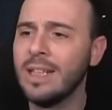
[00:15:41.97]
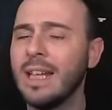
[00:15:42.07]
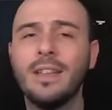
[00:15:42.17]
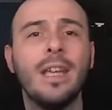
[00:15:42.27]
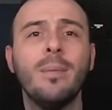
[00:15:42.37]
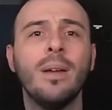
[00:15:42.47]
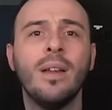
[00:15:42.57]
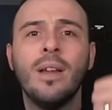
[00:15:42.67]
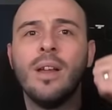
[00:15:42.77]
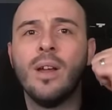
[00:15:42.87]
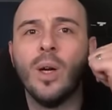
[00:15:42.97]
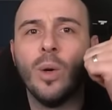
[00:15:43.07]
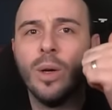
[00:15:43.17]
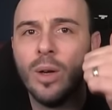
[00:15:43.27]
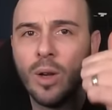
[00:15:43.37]
that team,
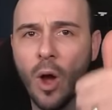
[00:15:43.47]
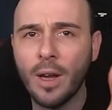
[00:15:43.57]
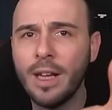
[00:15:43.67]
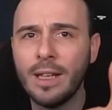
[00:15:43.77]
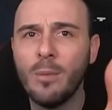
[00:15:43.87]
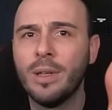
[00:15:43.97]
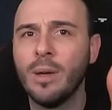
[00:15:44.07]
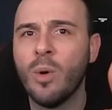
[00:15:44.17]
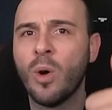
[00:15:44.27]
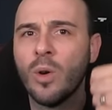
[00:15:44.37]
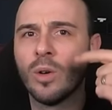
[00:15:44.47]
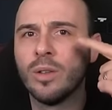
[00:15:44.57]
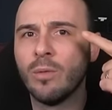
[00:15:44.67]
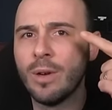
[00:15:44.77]
blocking them with a Warlord,